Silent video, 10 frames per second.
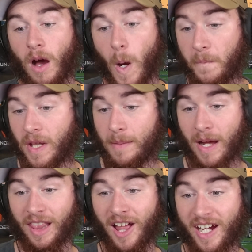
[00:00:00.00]
Hopefully
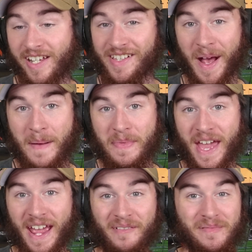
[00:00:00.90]
my luck is up
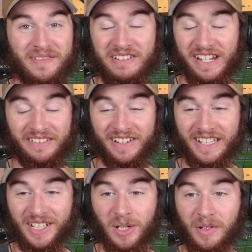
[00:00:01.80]
there. It would be really,
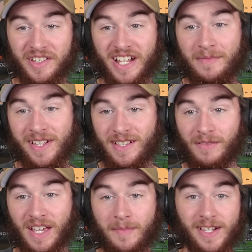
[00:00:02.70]
really cool to see
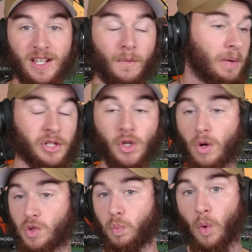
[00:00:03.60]
myself get myself a
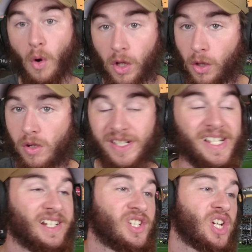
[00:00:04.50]
George Wardlaw
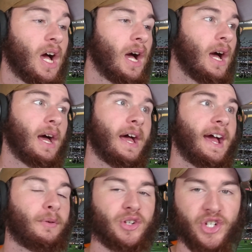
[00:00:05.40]
signature, a
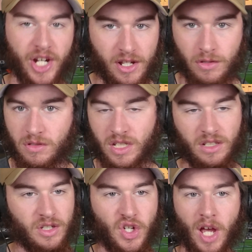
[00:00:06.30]
Harry Sheezel
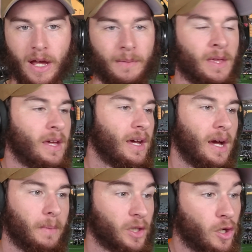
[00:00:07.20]
signature,
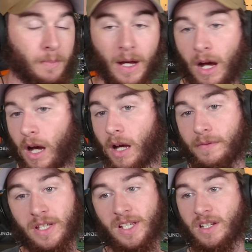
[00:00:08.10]
a Cooper
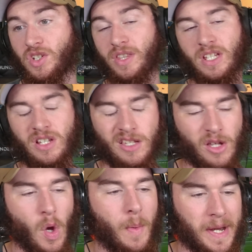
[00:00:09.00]
Harvey signature. There's just
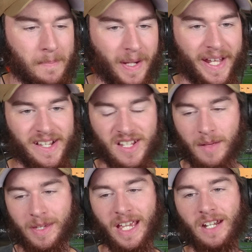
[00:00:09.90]
so many players that
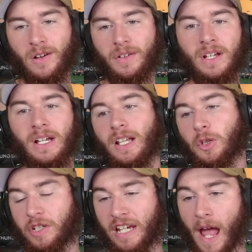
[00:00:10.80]
I'm keen on
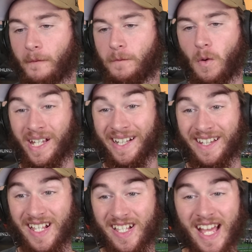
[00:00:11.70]
looking out for in
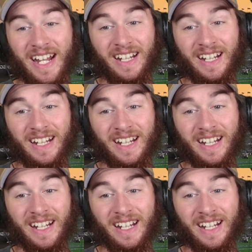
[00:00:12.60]
this set.